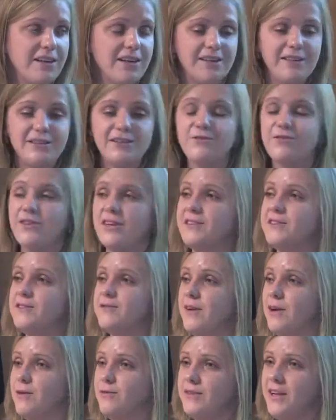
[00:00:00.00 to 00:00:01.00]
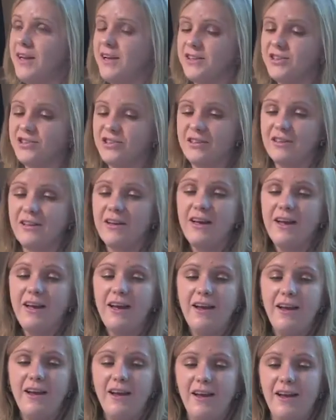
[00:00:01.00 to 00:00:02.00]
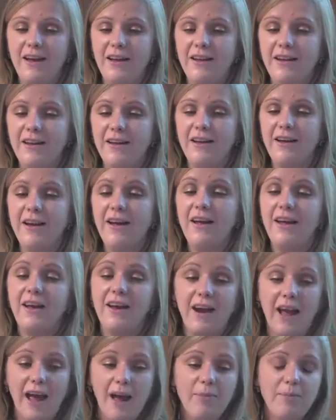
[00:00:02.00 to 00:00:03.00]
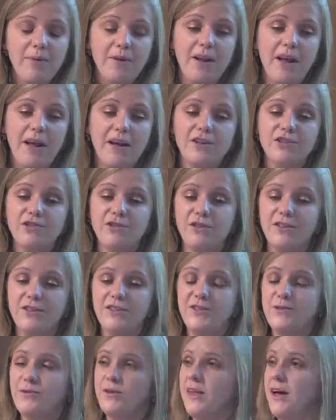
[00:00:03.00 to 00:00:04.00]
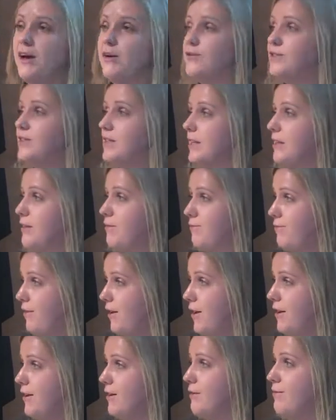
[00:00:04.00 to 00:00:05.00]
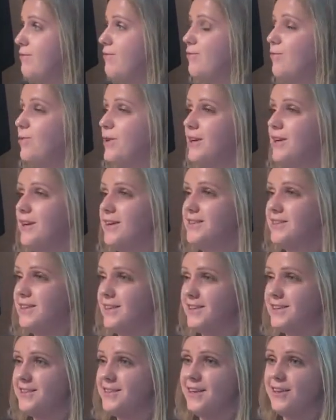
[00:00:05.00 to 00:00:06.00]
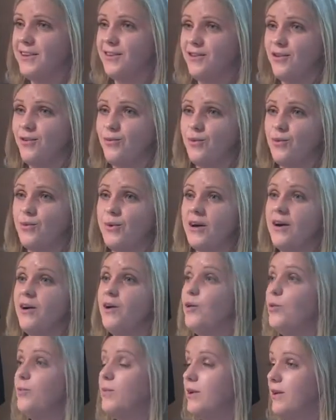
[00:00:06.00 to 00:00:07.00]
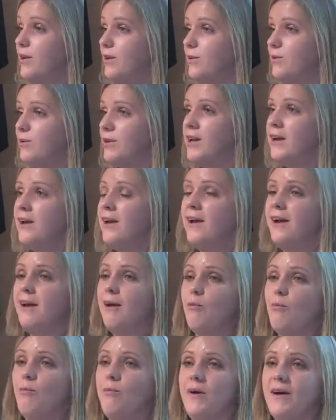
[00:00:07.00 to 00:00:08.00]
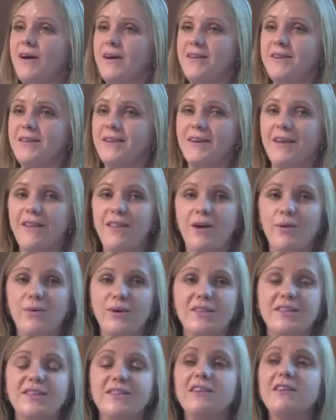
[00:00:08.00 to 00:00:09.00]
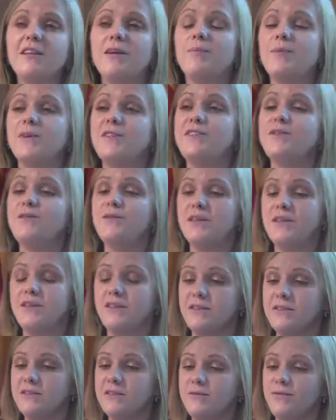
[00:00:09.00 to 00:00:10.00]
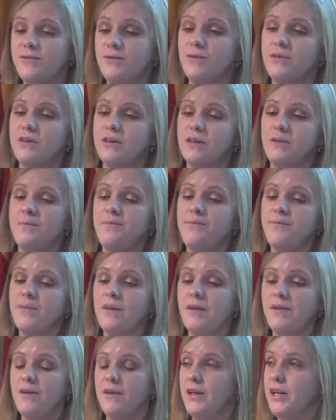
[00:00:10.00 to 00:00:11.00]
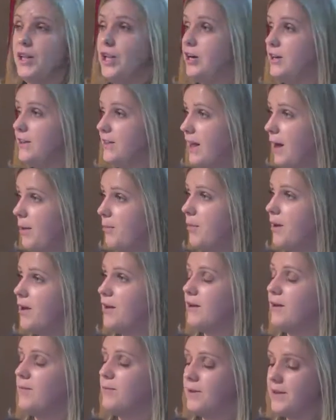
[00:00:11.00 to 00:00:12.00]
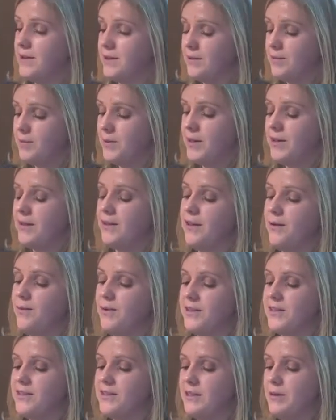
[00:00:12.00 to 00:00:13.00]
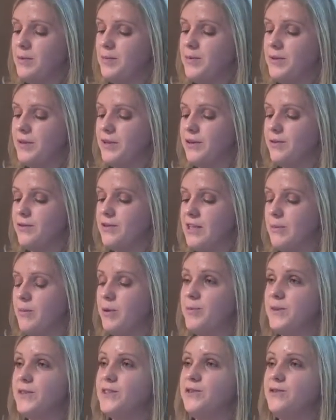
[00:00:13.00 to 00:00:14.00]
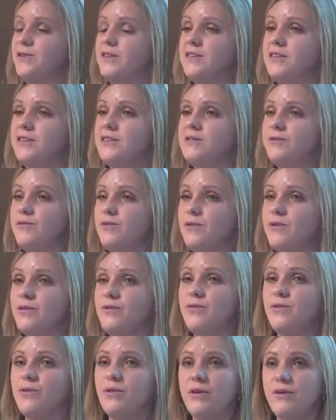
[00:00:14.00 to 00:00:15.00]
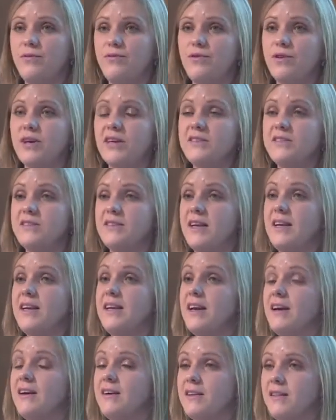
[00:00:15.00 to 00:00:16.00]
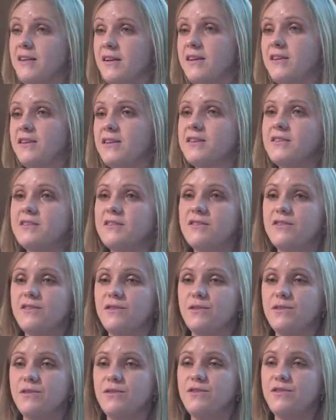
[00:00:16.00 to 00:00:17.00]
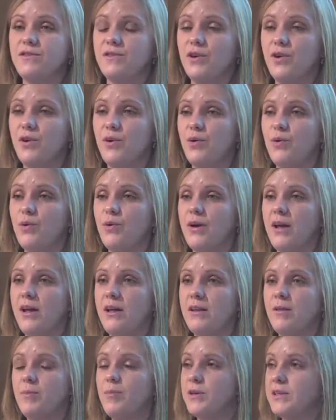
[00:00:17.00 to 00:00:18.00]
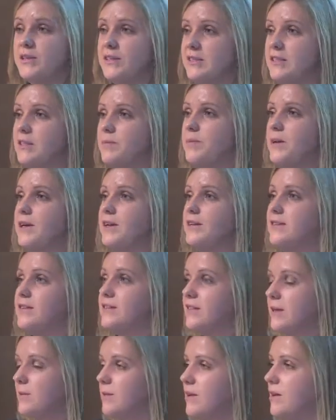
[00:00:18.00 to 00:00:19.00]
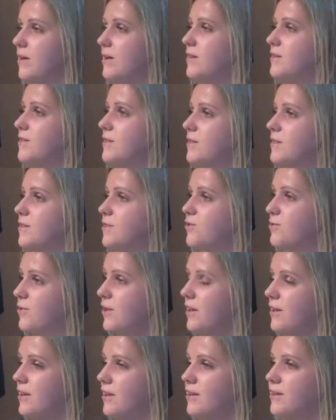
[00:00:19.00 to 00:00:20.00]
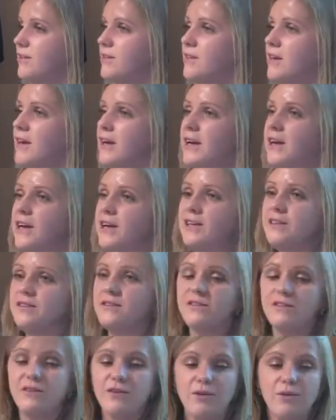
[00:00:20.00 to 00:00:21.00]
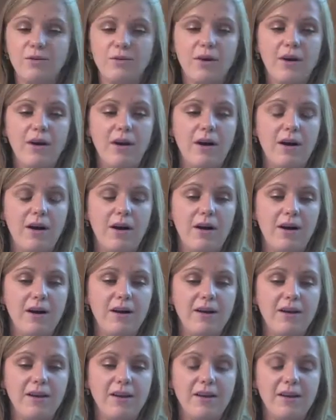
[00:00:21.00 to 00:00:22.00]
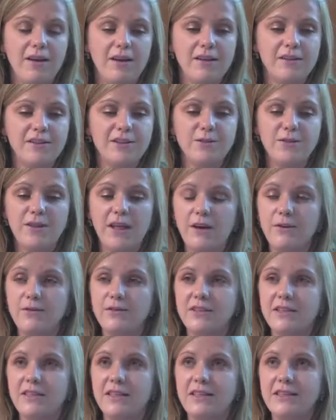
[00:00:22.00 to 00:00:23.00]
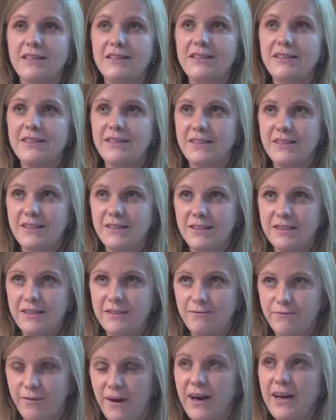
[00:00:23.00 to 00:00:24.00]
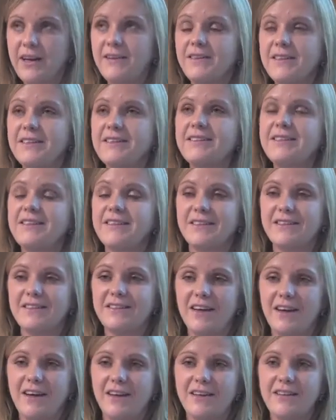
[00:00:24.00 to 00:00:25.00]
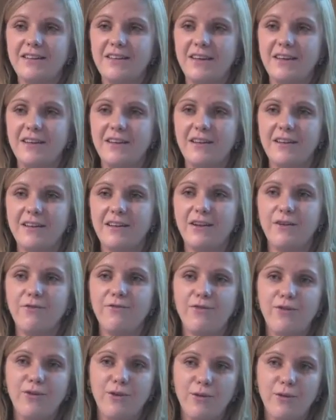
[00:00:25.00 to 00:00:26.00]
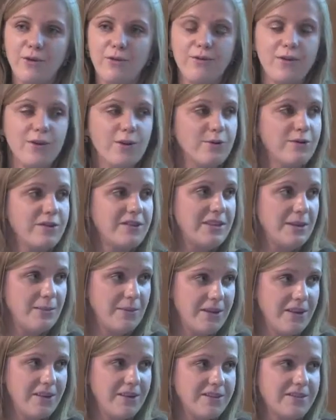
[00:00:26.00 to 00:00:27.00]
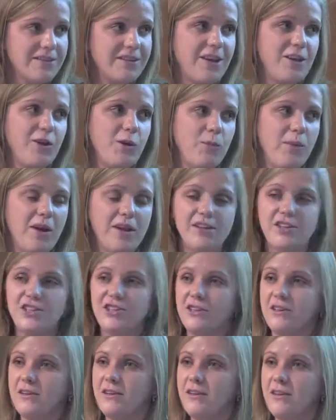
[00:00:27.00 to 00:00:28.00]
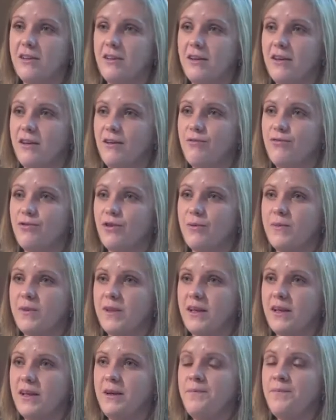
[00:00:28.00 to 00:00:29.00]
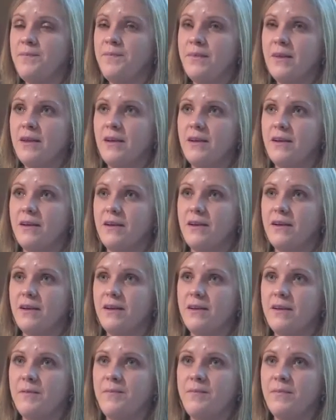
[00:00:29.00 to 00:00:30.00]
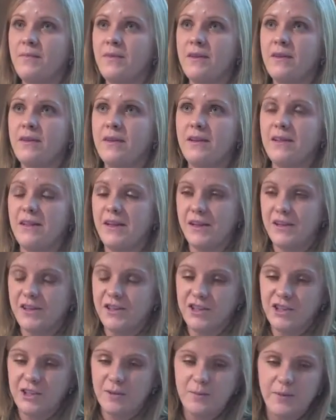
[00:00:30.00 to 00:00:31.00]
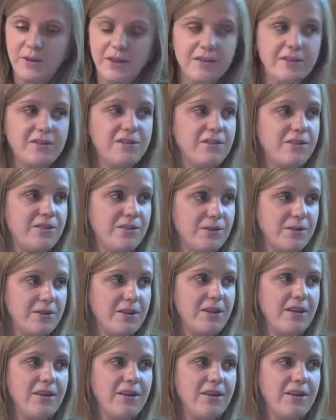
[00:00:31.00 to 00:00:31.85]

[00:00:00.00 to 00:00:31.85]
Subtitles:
and its Friends Foundation. And it happened actually in 2005, when, as I said, you know, we were home alone, but there were still opportunities for not that many, but there were still, you know, some opportunities for us, the young leaders, to go and participate in seminars and in trainings. So in 2005 and 2006, I attended a few of those seminars that you mentioned from the Leadership Institute,